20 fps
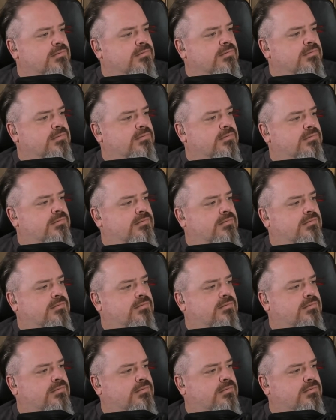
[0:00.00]

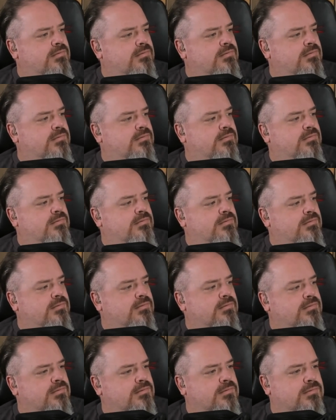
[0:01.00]

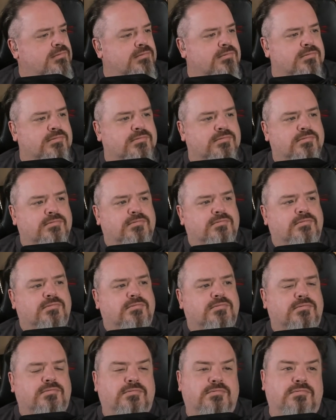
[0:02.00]

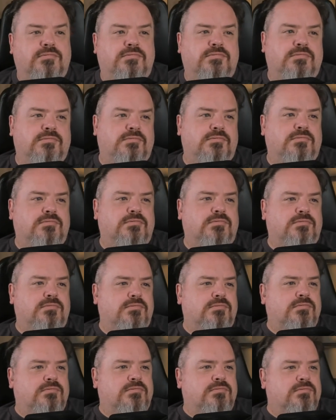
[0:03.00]

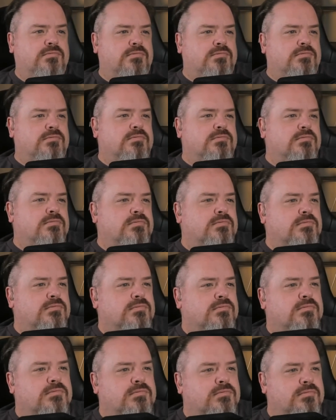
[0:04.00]

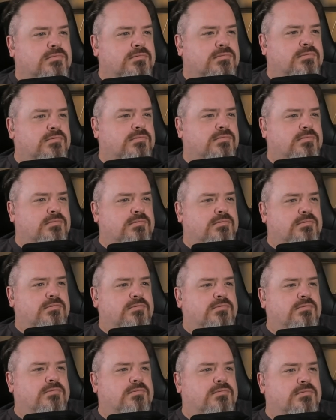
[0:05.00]

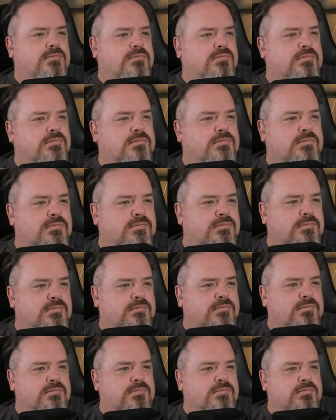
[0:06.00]

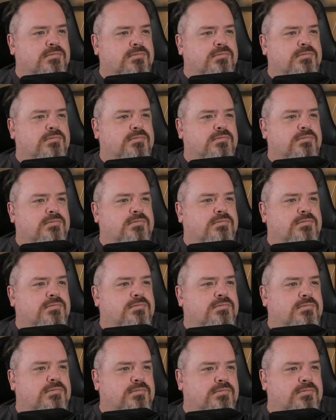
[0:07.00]
[no speech]